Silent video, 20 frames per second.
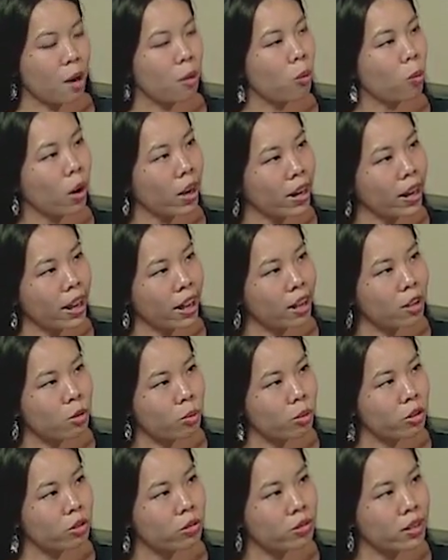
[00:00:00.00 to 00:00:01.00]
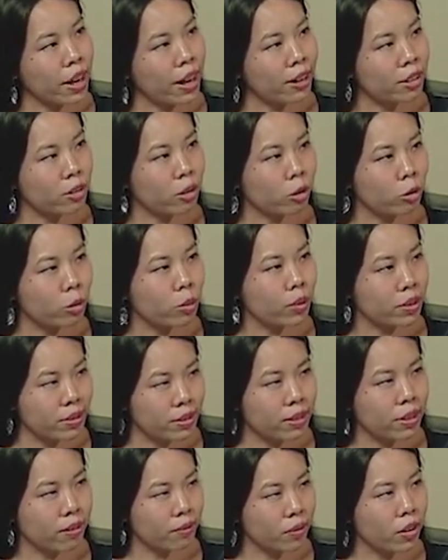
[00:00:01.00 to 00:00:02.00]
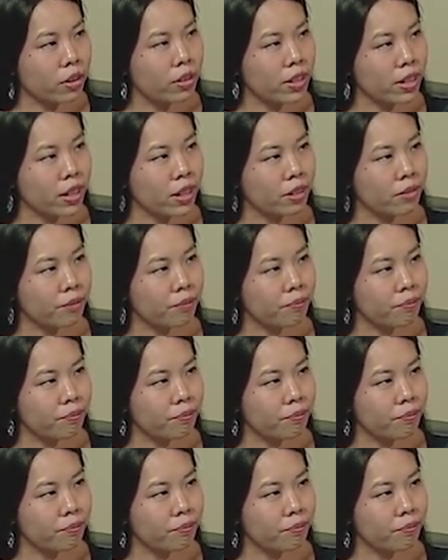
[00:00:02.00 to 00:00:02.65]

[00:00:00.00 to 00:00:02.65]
at what age were you diagnosed with CFRD?